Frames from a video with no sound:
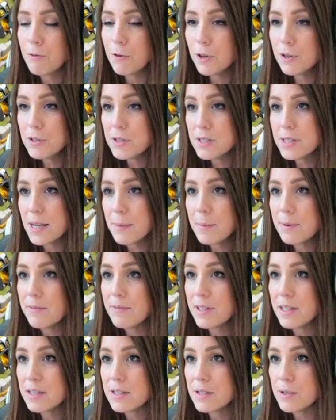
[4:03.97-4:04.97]
first step
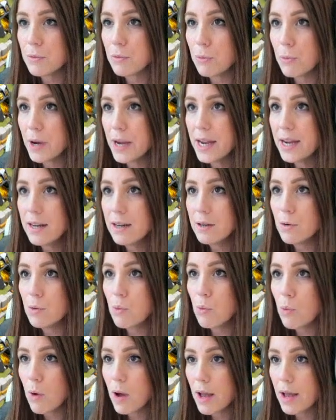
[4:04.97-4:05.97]
of this raid
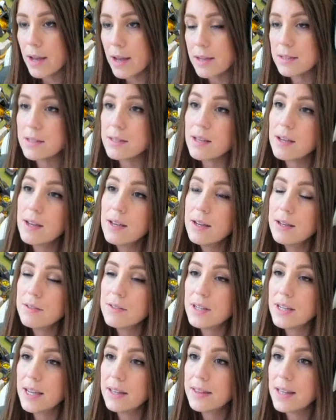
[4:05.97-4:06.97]
was
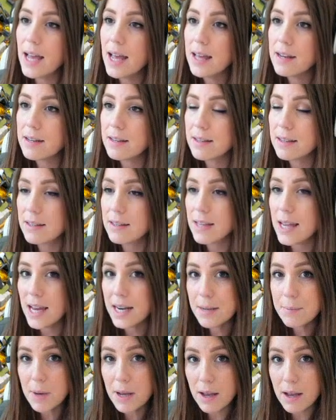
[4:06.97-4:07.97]
to get that
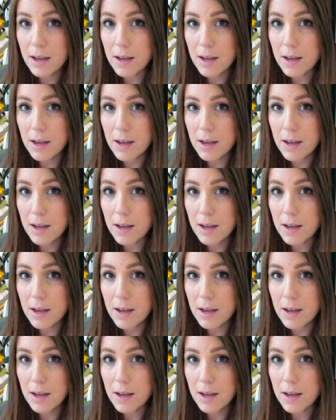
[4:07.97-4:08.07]
Yeti,